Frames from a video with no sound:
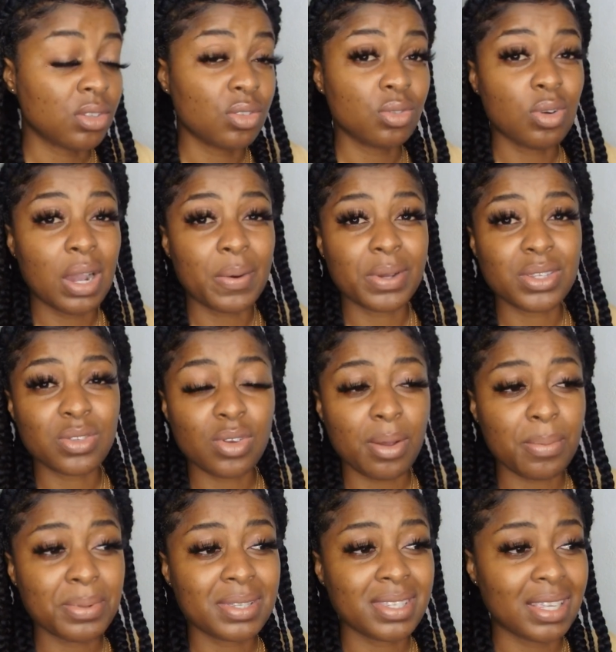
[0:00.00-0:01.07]
I was so
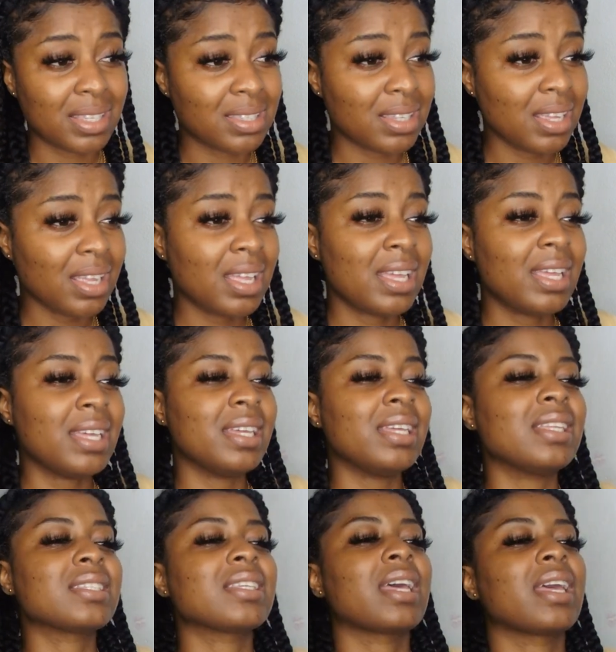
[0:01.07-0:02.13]
upset, eh?
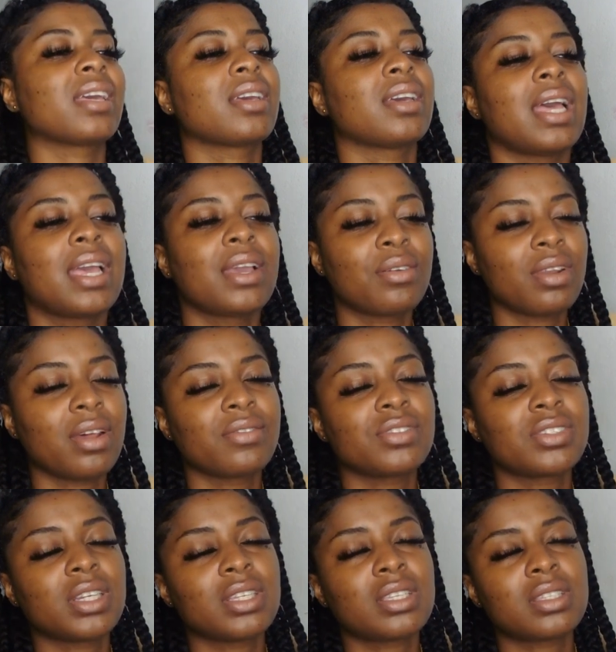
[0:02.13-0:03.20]
It's like I could have
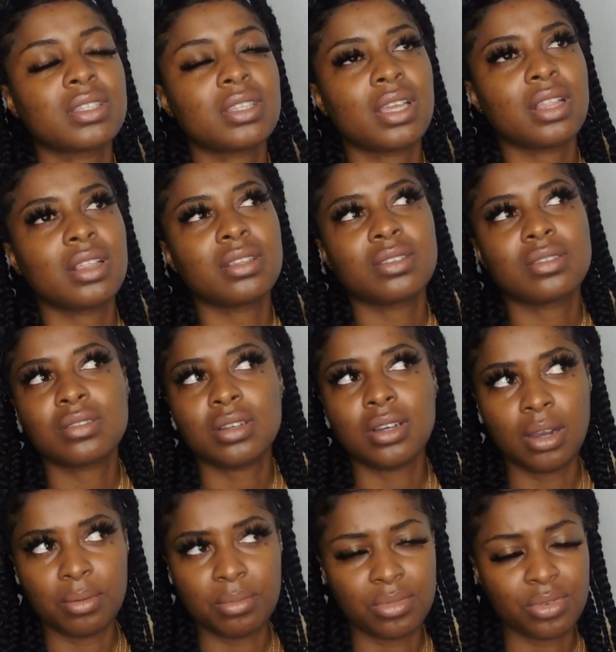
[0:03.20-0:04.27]
just told
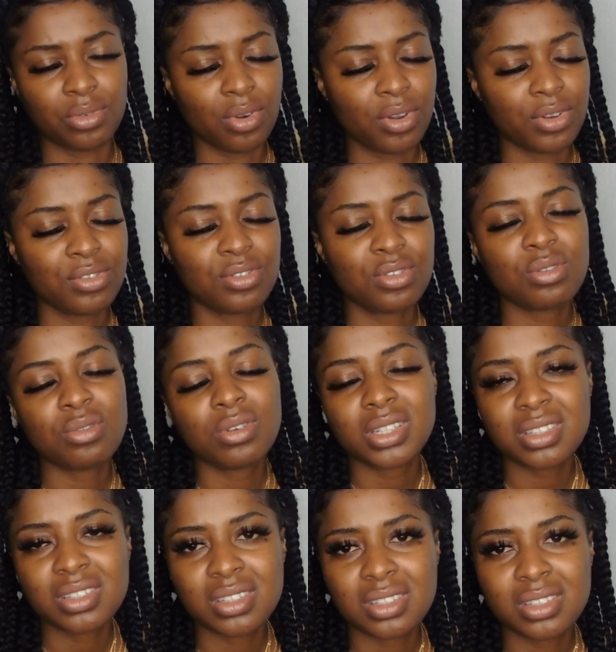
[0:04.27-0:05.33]
Roy, you know
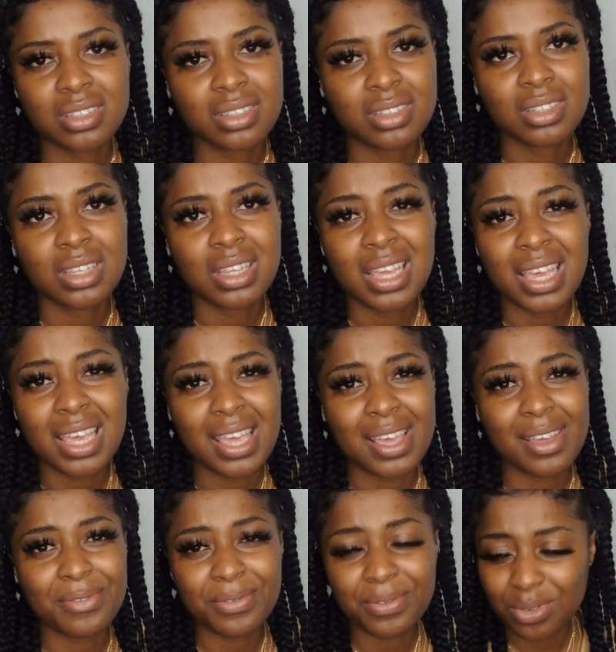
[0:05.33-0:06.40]
what,
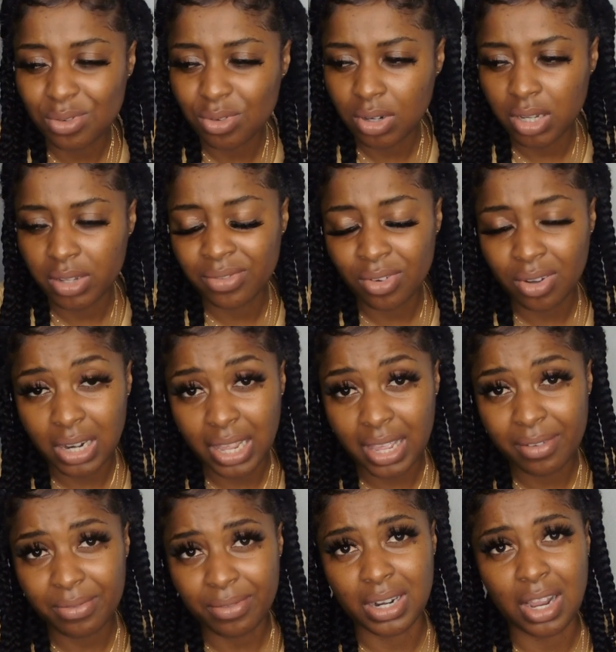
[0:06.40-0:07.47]
if you live your
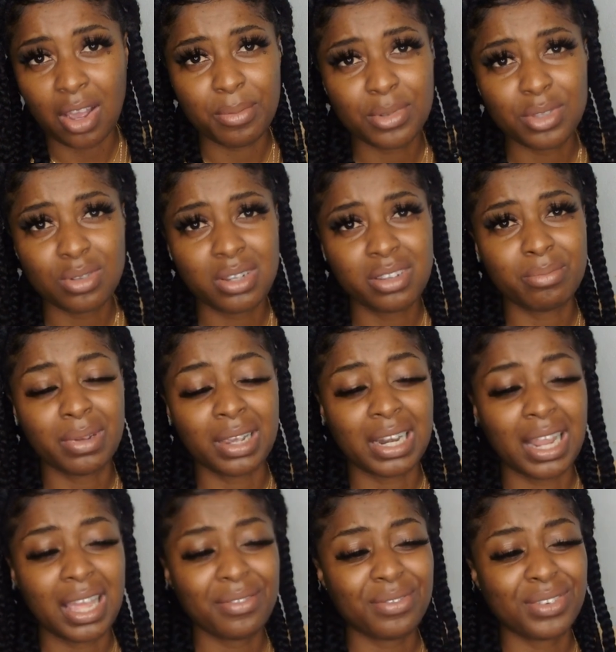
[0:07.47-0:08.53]
life, allow me to live my
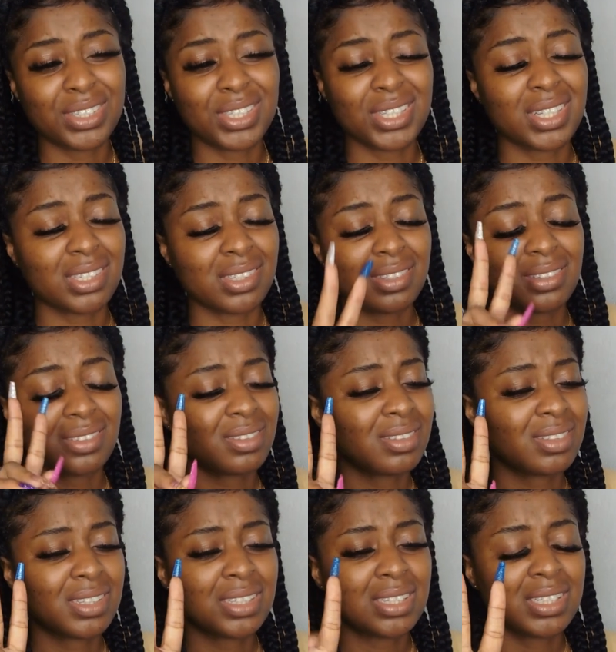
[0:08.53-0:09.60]
life, and just
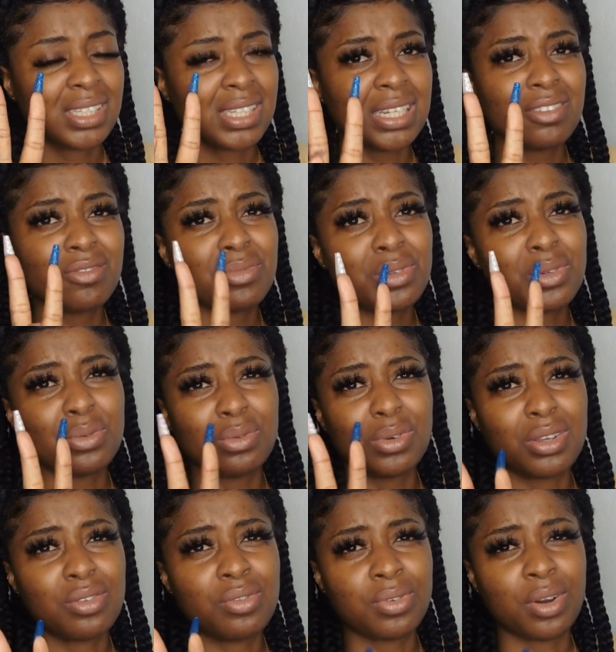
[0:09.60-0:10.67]
leave me
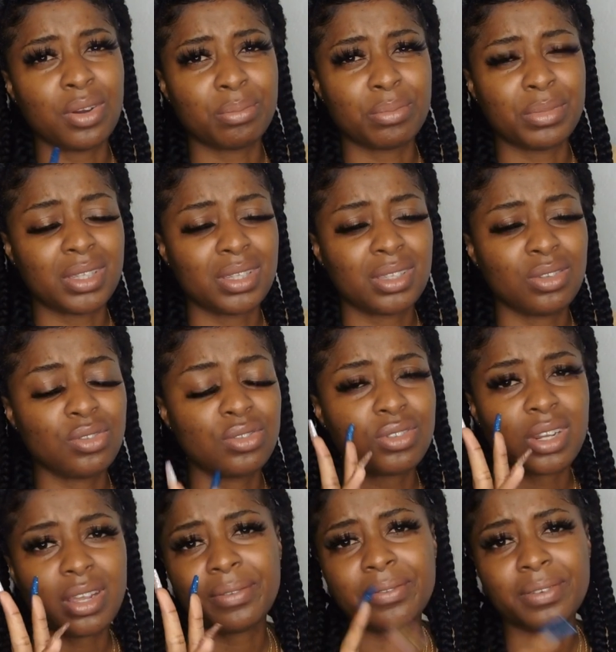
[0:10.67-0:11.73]
where you found me. You
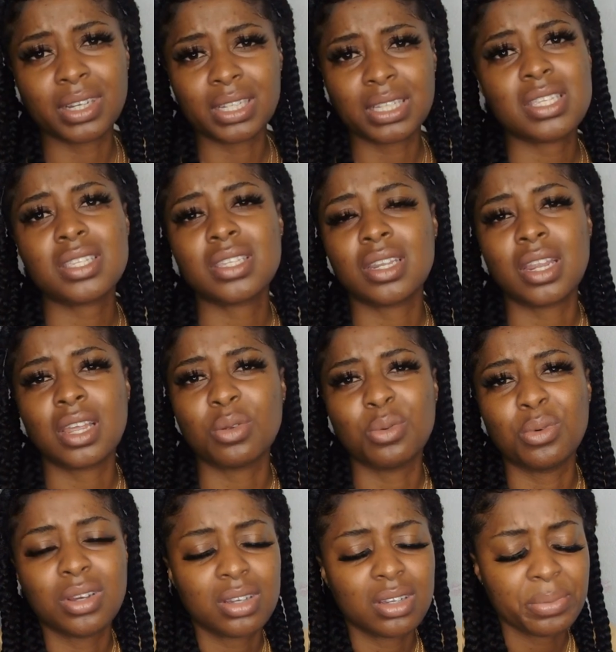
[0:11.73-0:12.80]
should have fucking stayed at
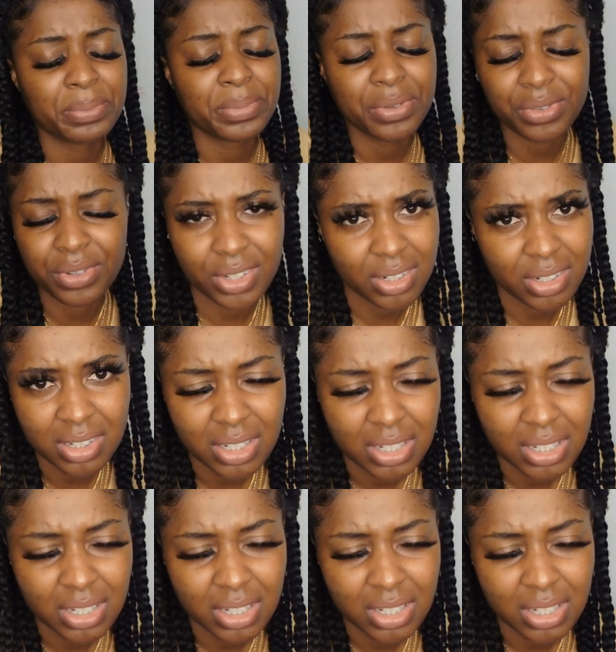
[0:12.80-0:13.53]
work, period.